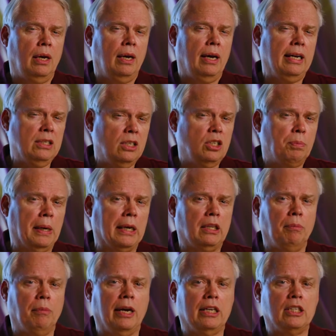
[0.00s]
I suspect
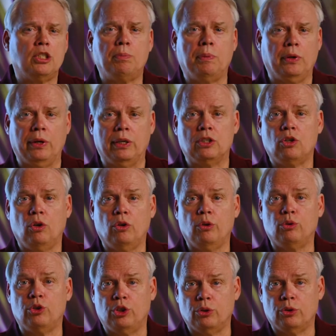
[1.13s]
that my experience all
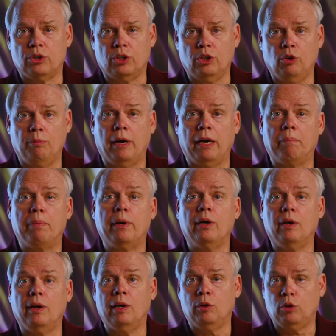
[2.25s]
those years ago might
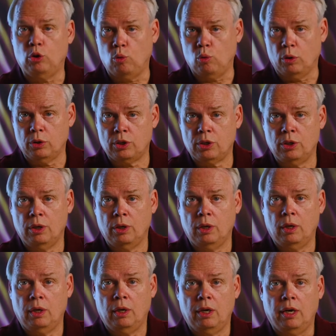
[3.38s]
parallel yours.
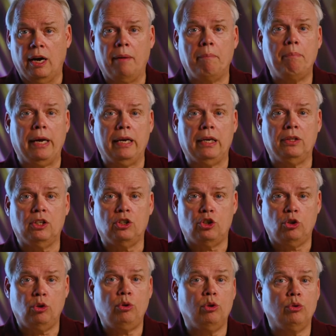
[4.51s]
I'm betting that
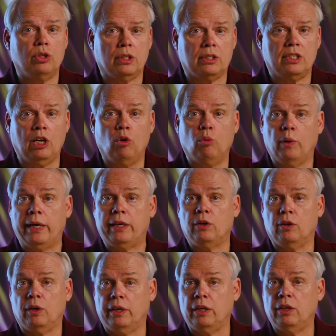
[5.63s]
you use Excel
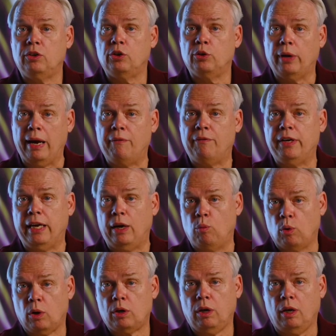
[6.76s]
regularly in your everyday
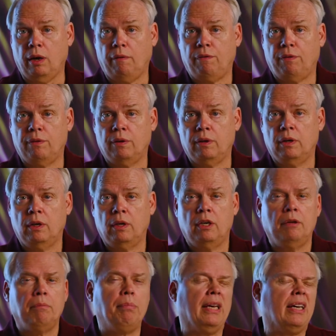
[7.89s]
work life.
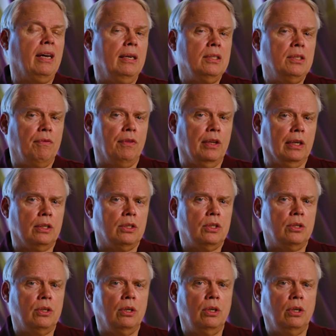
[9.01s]
Because of
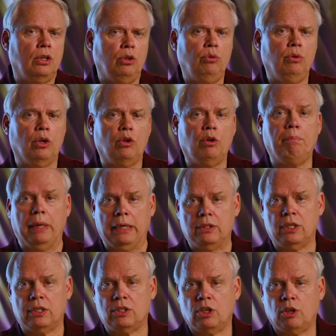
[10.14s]
this, you know the
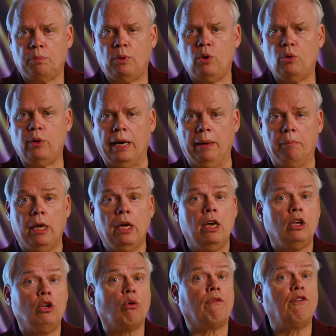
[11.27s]
basics of the program.
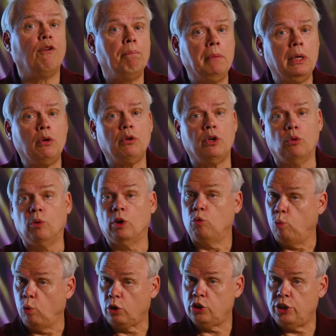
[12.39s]
You're familiar with
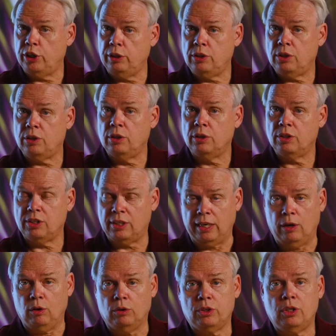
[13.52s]
worksheets,
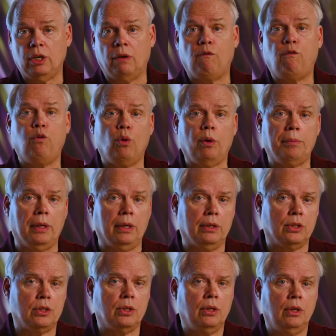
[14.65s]
cells, and
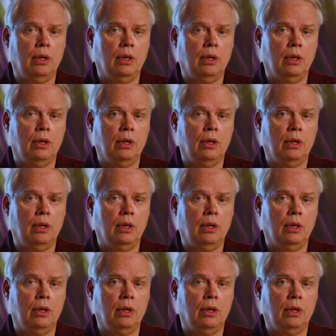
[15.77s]
formulas.